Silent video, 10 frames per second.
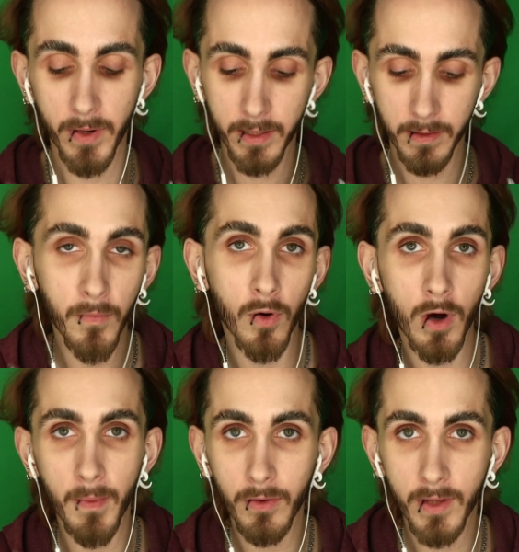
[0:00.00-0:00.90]
but
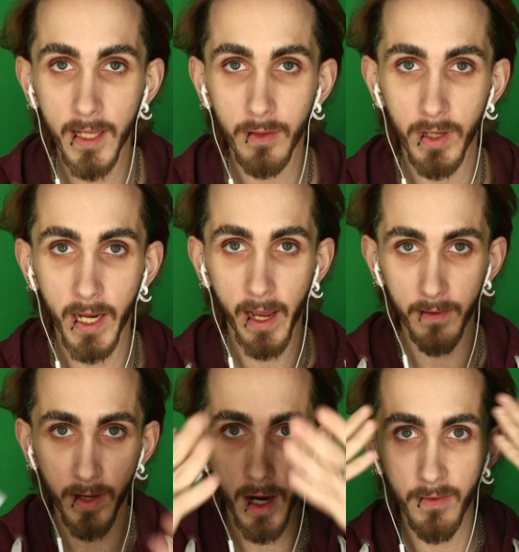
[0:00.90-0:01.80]
more about that when I
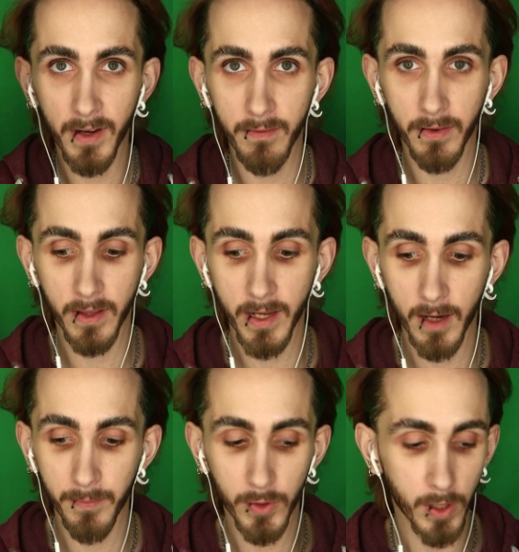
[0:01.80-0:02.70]
have covered everything
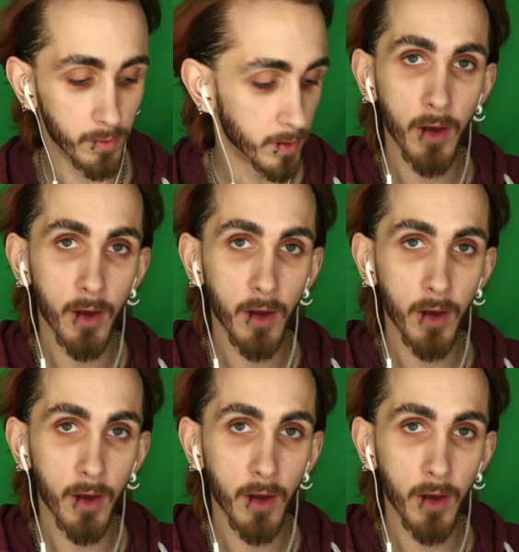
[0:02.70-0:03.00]
up, you know.